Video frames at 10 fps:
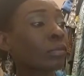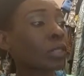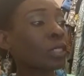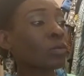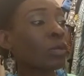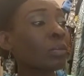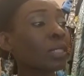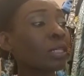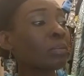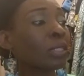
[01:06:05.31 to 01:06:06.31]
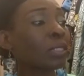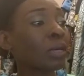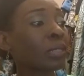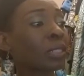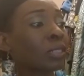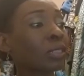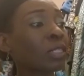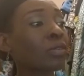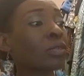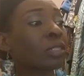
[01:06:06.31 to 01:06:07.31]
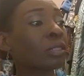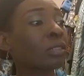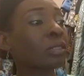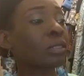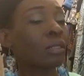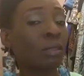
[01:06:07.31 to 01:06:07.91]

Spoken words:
Because women can be something serious.